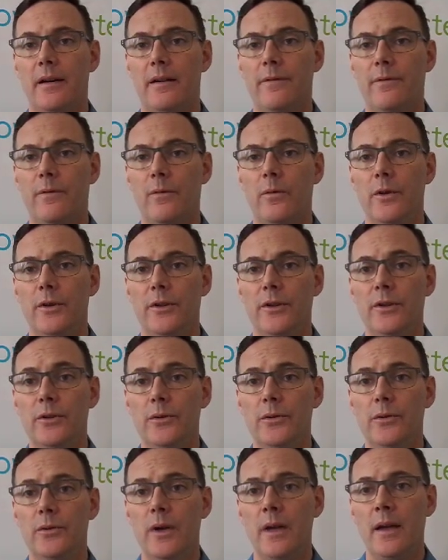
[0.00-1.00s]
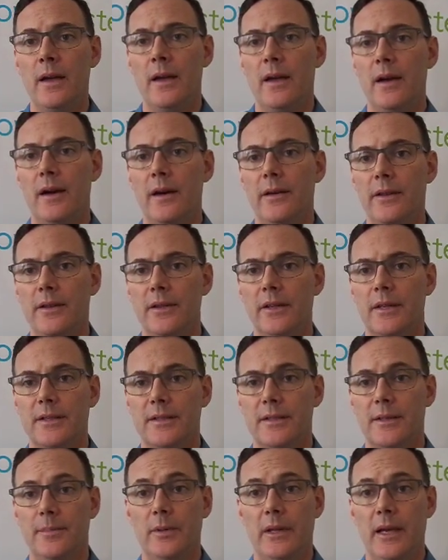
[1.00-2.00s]
for you, then you can
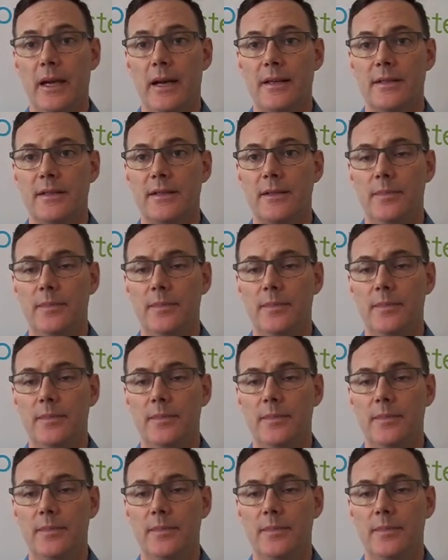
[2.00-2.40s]
simply ask